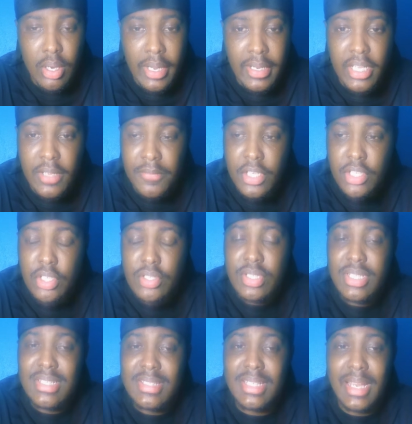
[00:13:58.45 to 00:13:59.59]
And if he
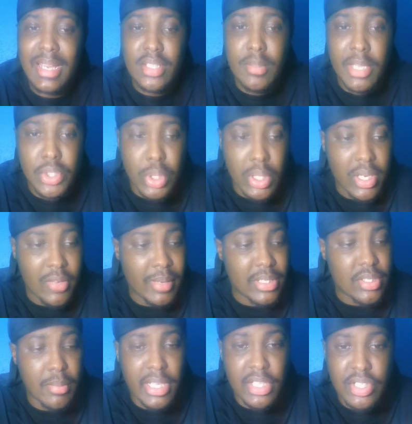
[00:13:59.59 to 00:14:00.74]
doesn't decide to bench one of them
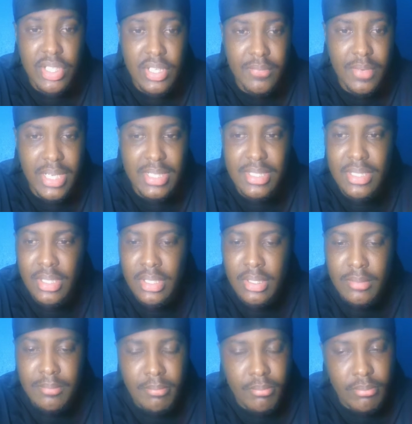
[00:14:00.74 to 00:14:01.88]
and to bench Cephas,
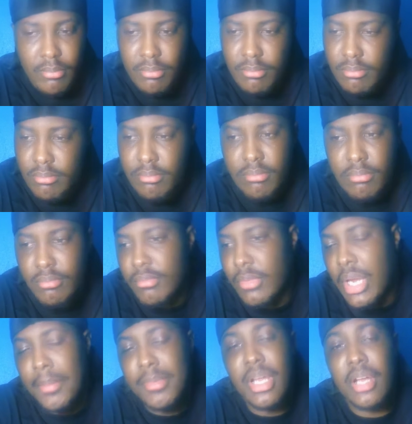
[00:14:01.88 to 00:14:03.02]

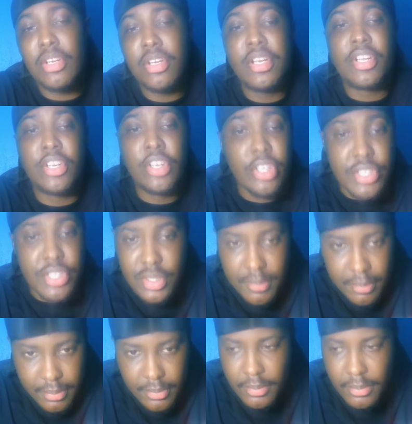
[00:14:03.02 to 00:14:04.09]
I'm not going to curse it.